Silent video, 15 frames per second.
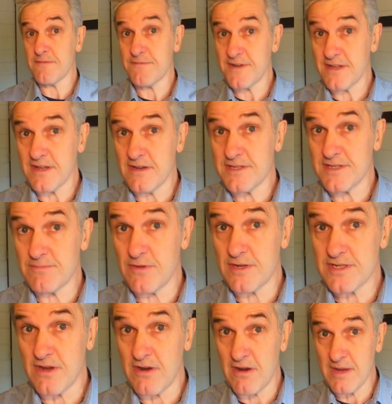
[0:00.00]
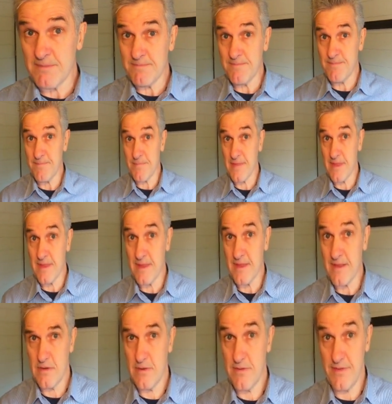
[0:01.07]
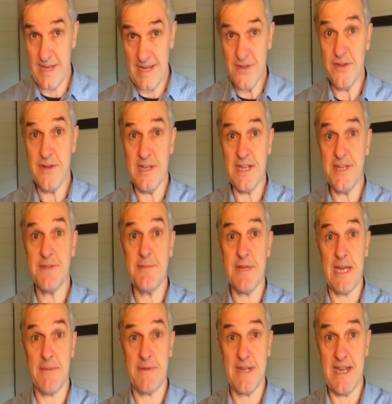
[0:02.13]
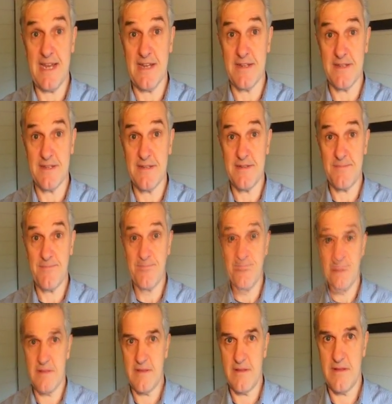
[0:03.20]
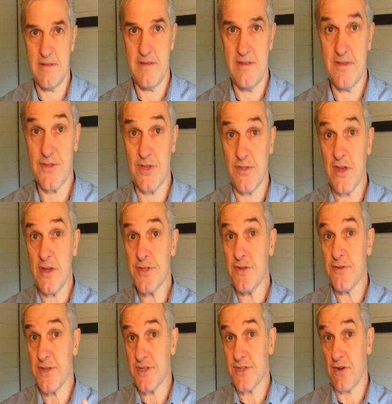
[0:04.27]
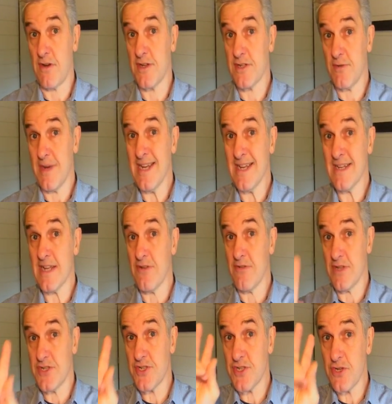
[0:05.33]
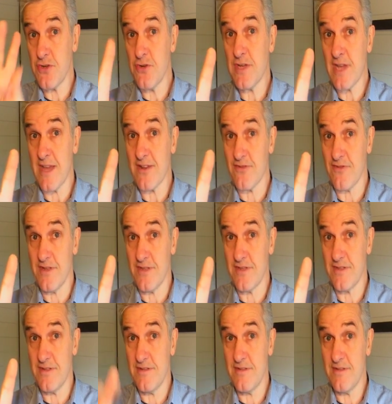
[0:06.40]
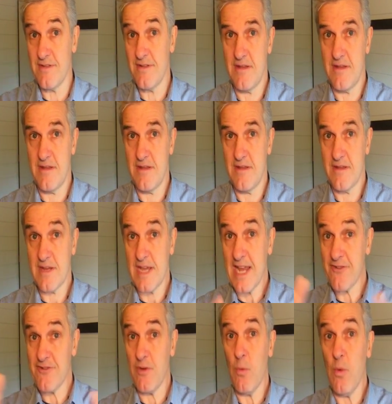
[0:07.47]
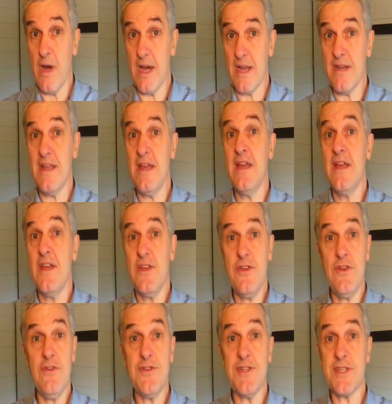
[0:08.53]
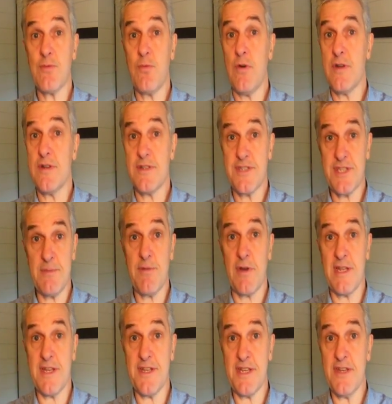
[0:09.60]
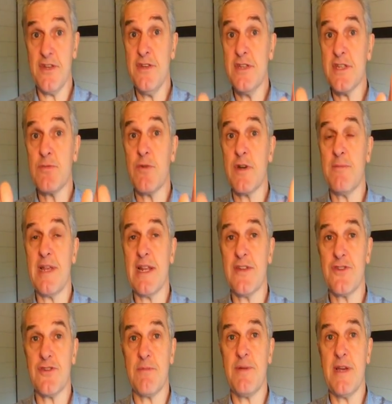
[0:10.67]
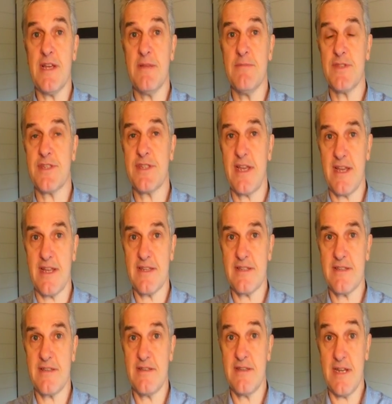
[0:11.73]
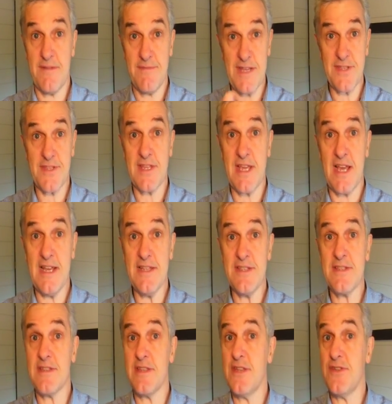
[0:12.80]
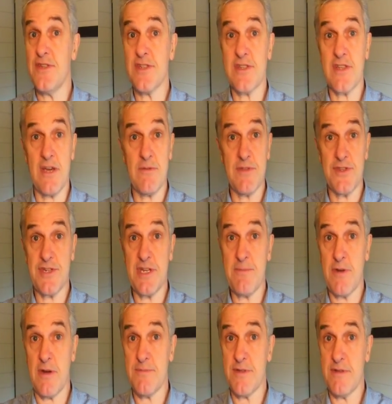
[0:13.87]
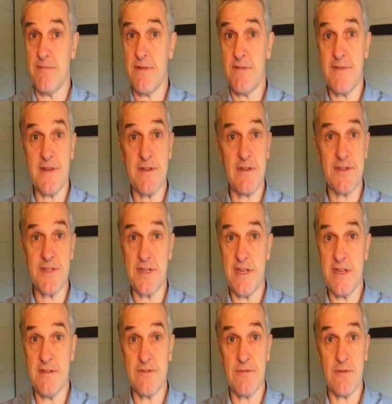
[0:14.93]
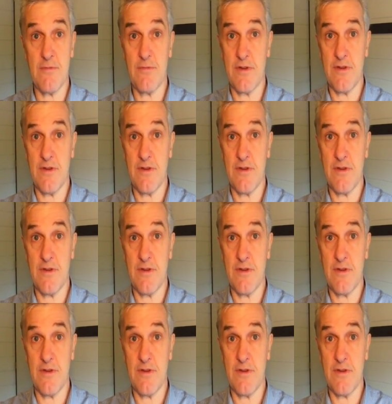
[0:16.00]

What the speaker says: of videos in my time, then you need to be able to edit. So those who decide to edit are in 2 categories. Category 1, you just want simple editing, you just want to be able to chop out your mistakes. And if that's the case, then just go with a cheap option, $15 a year is all it will